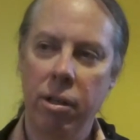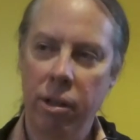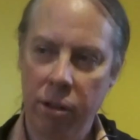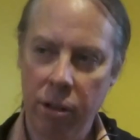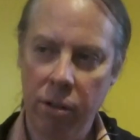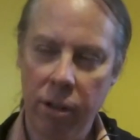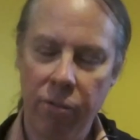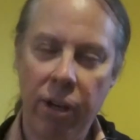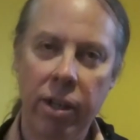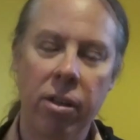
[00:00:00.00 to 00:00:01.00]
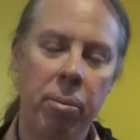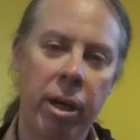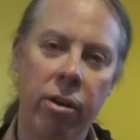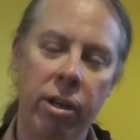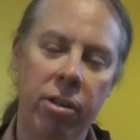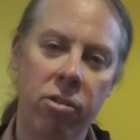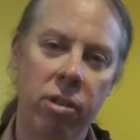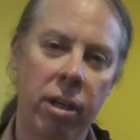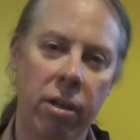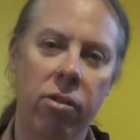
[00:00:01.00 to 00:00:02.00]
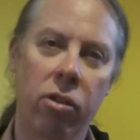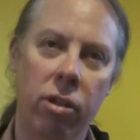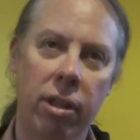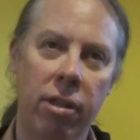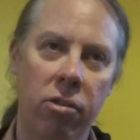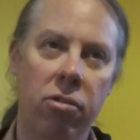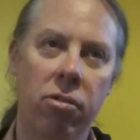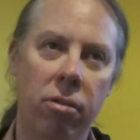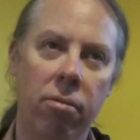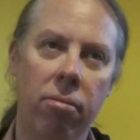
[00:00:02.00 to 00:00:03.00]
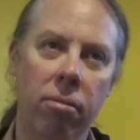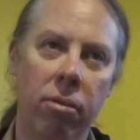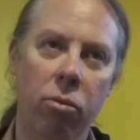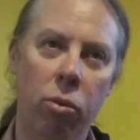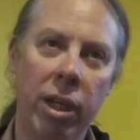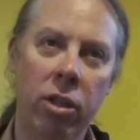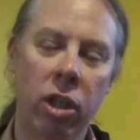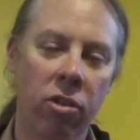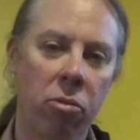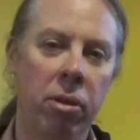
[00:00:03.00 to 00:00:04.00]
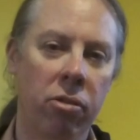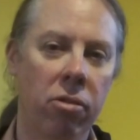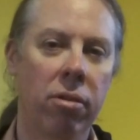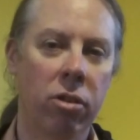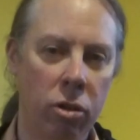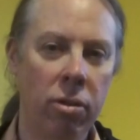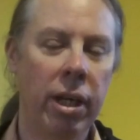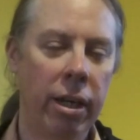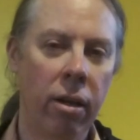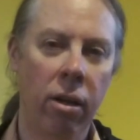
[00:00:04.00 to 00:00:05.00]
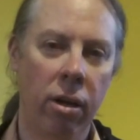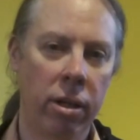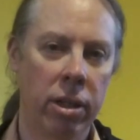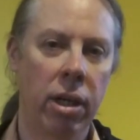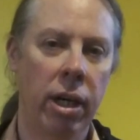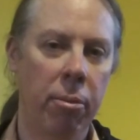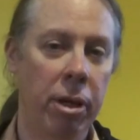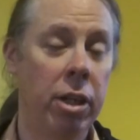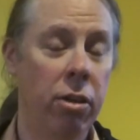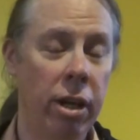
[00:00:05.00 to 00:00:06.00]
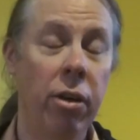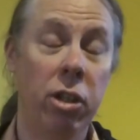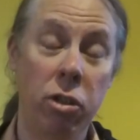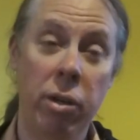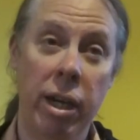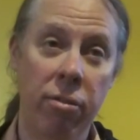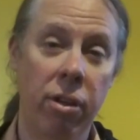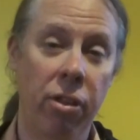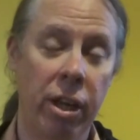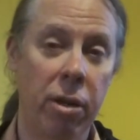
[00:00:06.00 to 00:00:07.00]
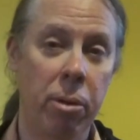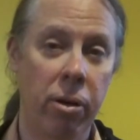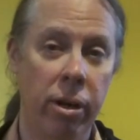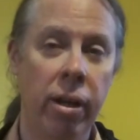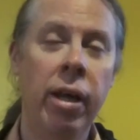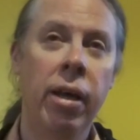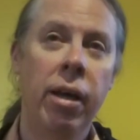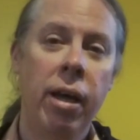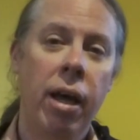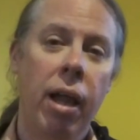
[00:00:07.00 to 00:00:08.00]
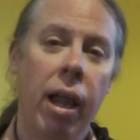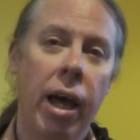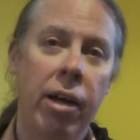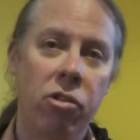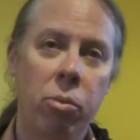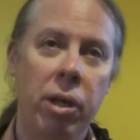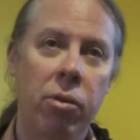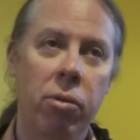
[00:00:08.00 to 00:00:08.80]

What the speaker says: the fact of the matter is that these readjustments do take a long time, and you do have to think about it. Last week